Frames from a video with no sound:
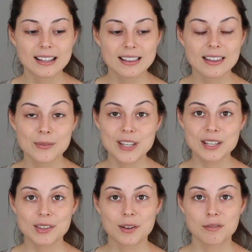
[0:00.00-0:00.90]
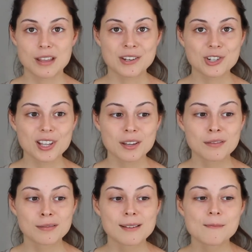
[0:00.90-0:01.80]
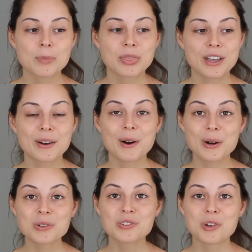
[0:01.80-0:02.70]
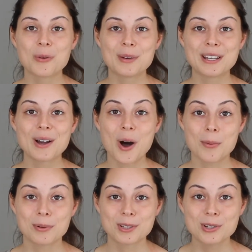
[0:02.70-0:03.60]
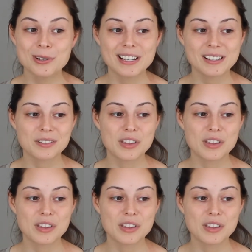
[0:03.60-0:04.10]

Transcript: living in Los Angeles, there are so many opportunities,